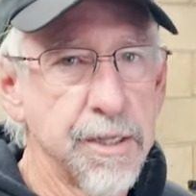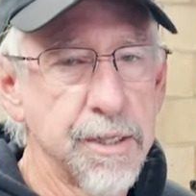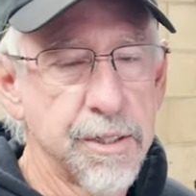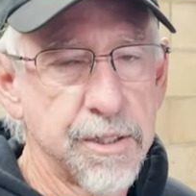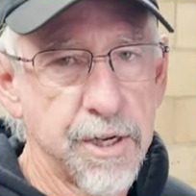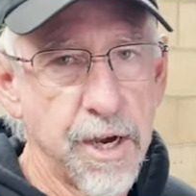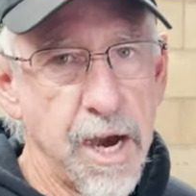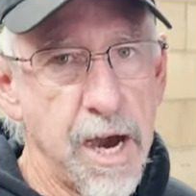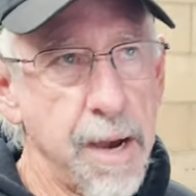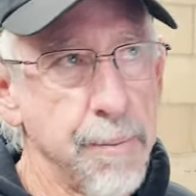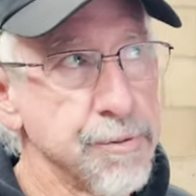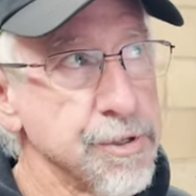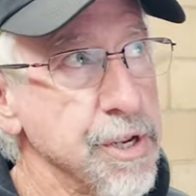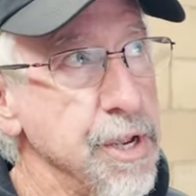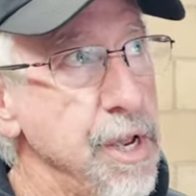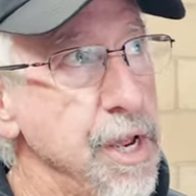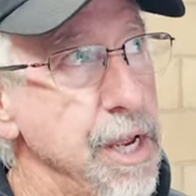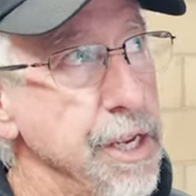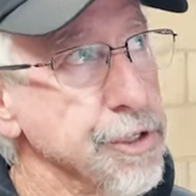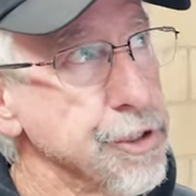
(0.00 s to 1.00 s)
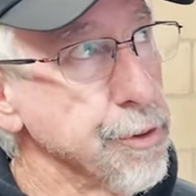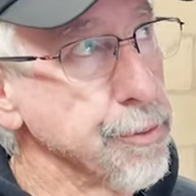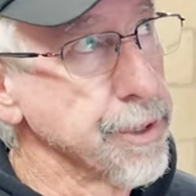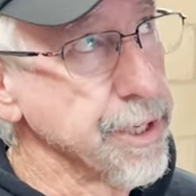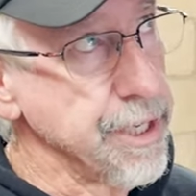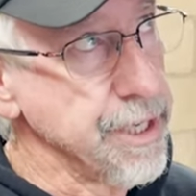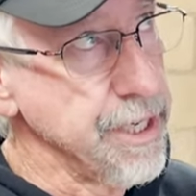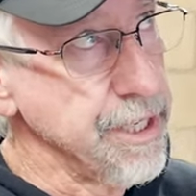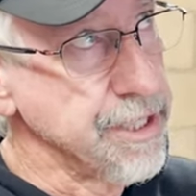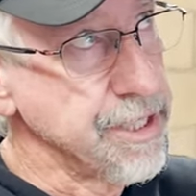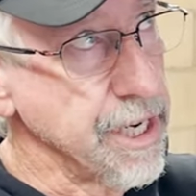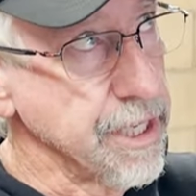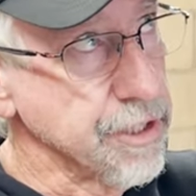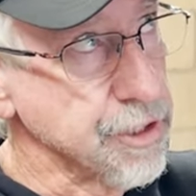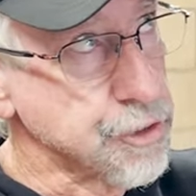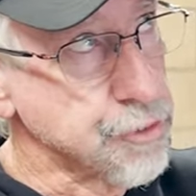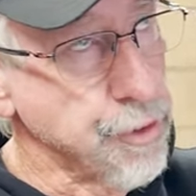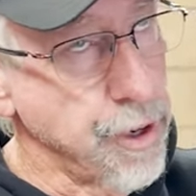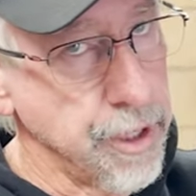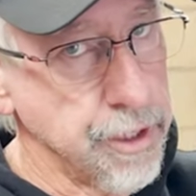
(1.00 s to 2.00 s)
tops. So we're gonna need to take the
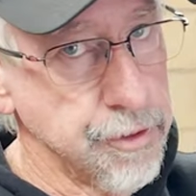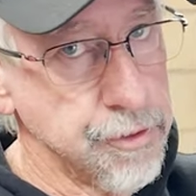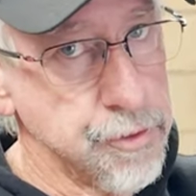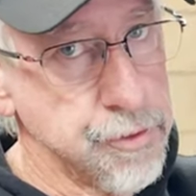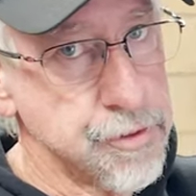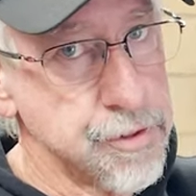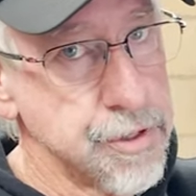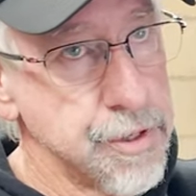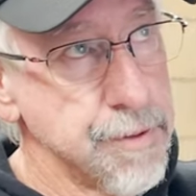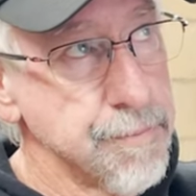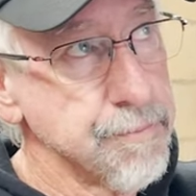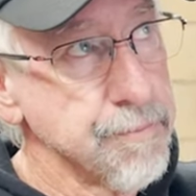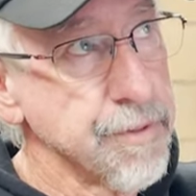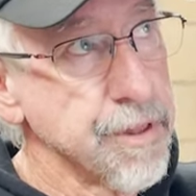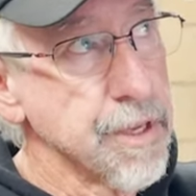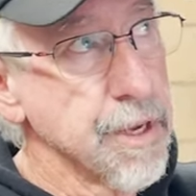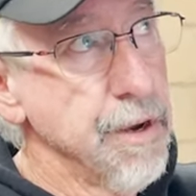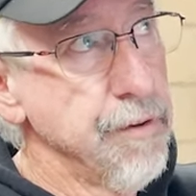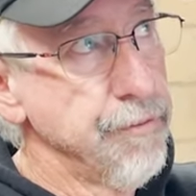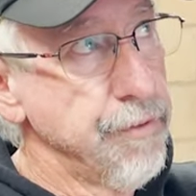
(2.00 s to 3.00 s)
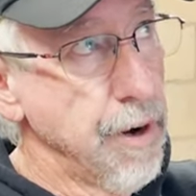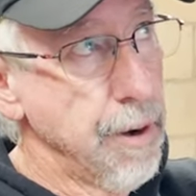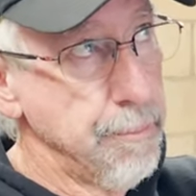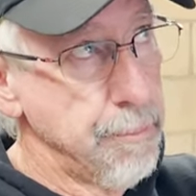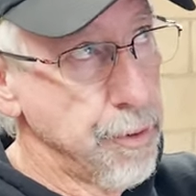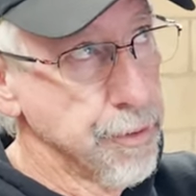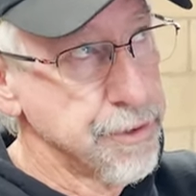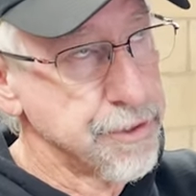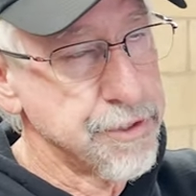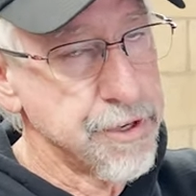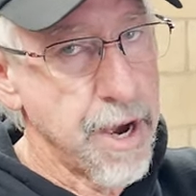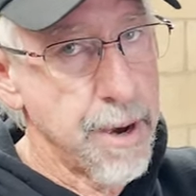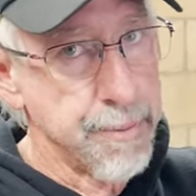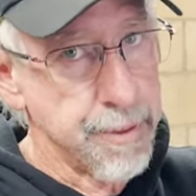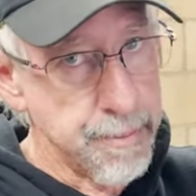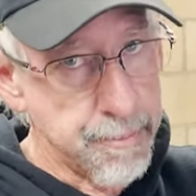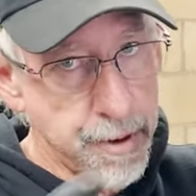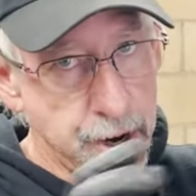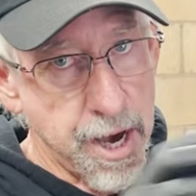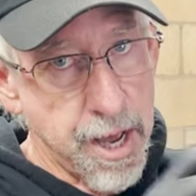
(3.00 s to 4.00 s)
strut loose from both the top
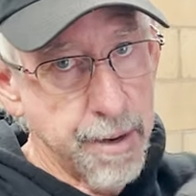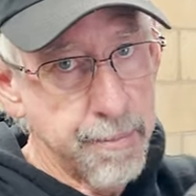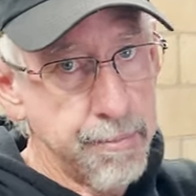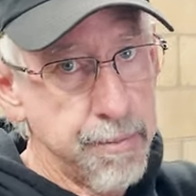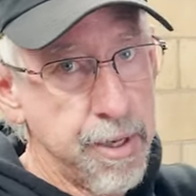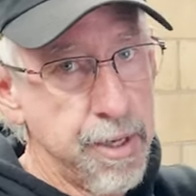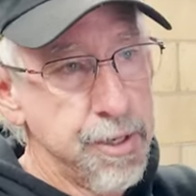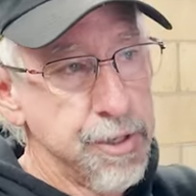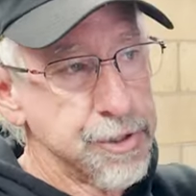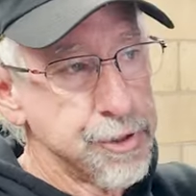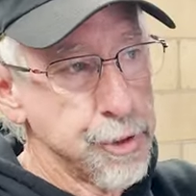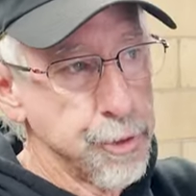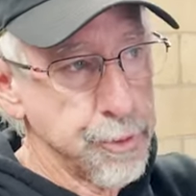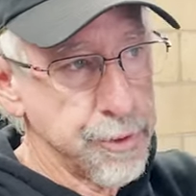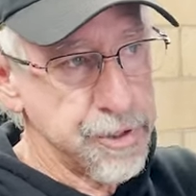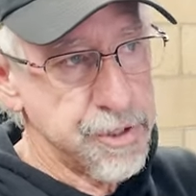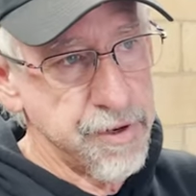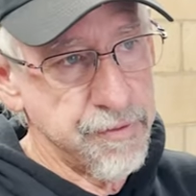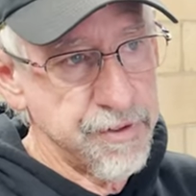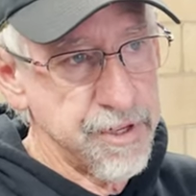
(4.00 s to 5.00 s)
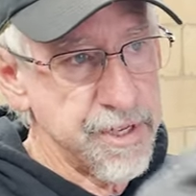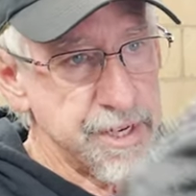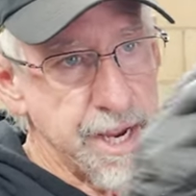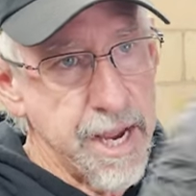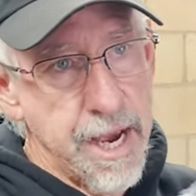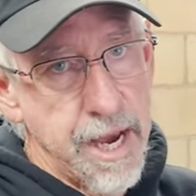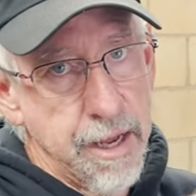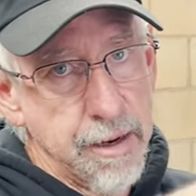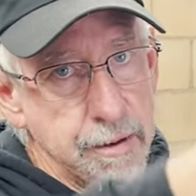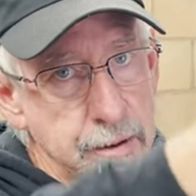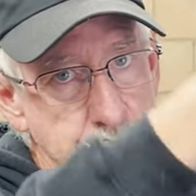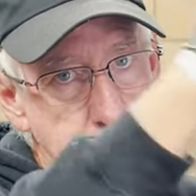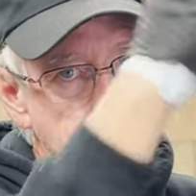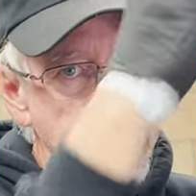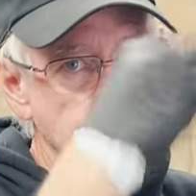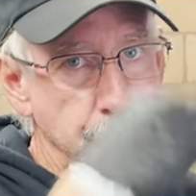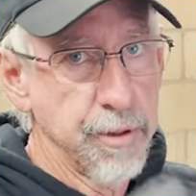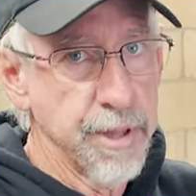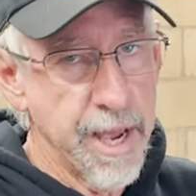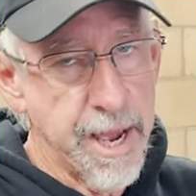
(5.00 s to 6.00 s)
and the bottom so that we shift it down,
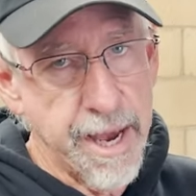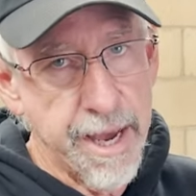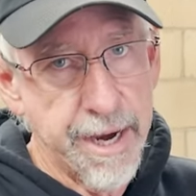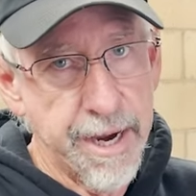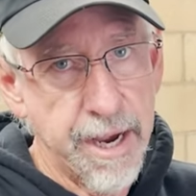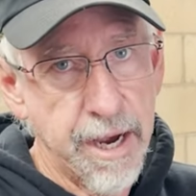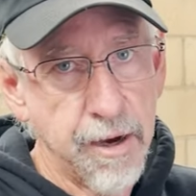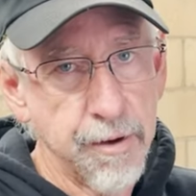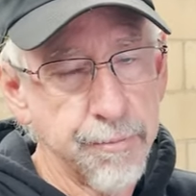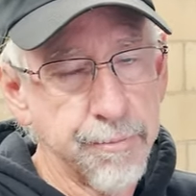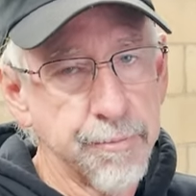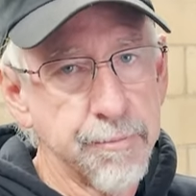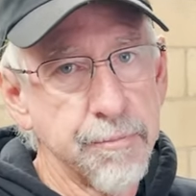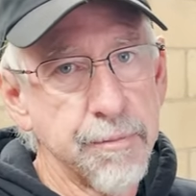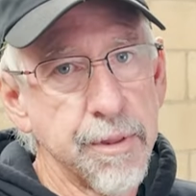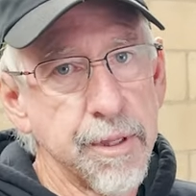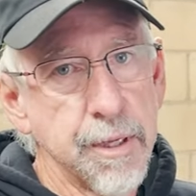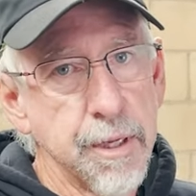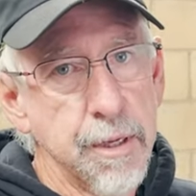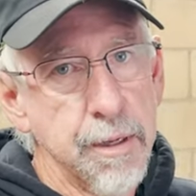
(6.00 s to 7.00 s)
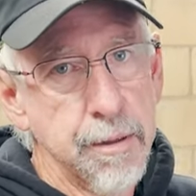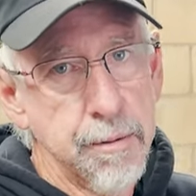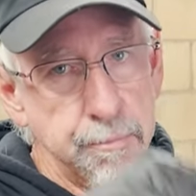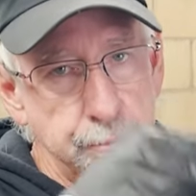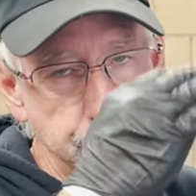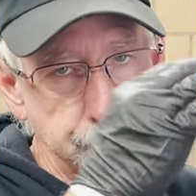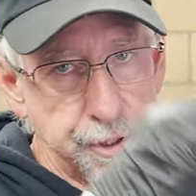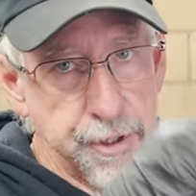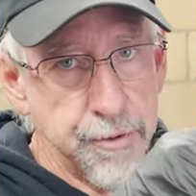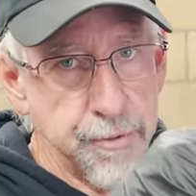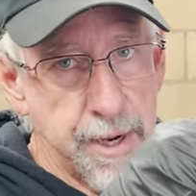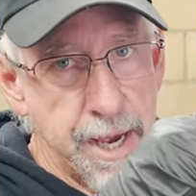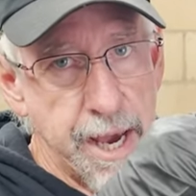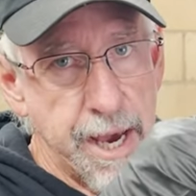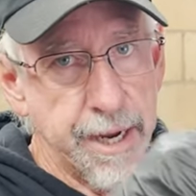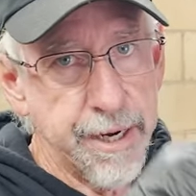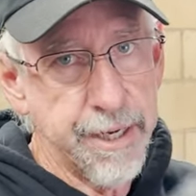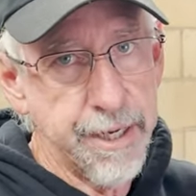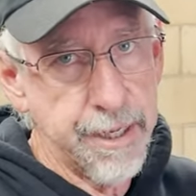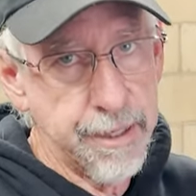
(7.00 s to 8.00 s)
pull the hat out, put the new
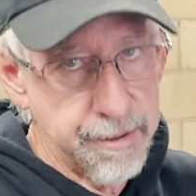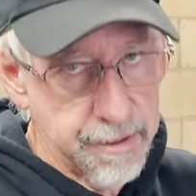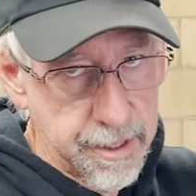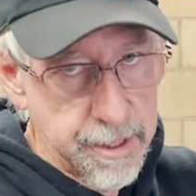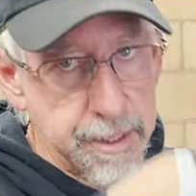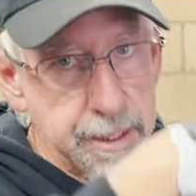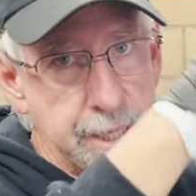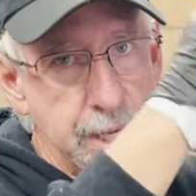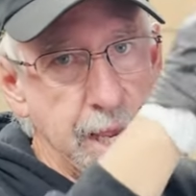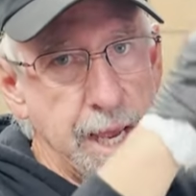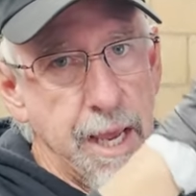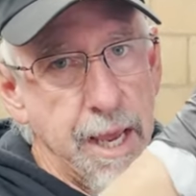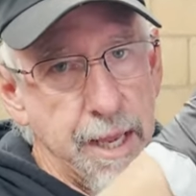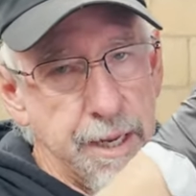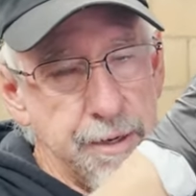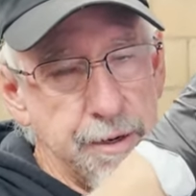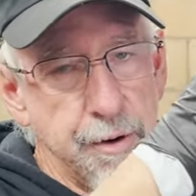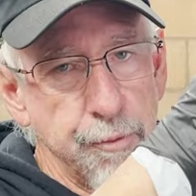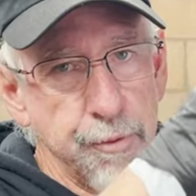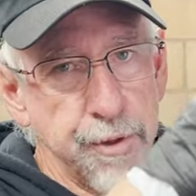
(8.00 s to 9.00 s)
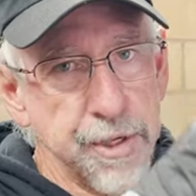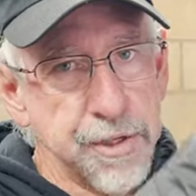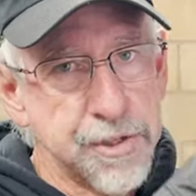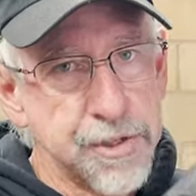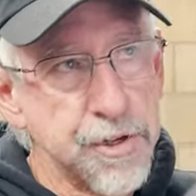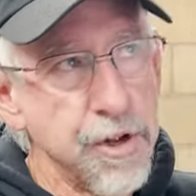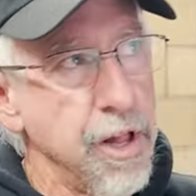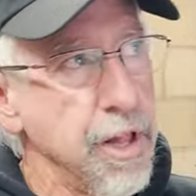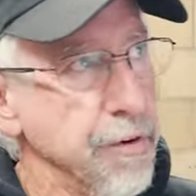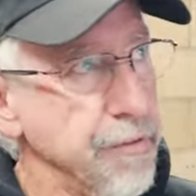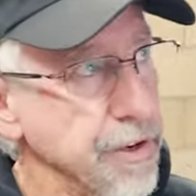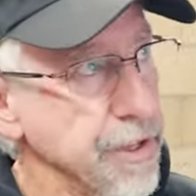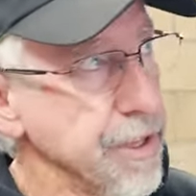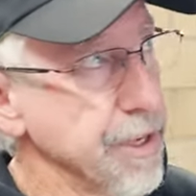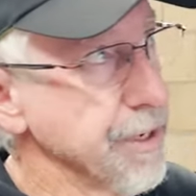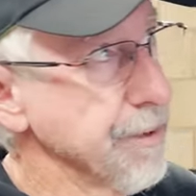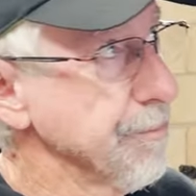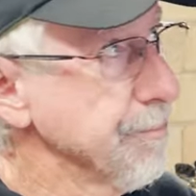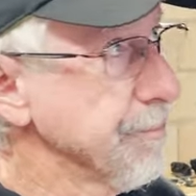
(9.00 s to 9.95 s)
hat in, and reinstall everything.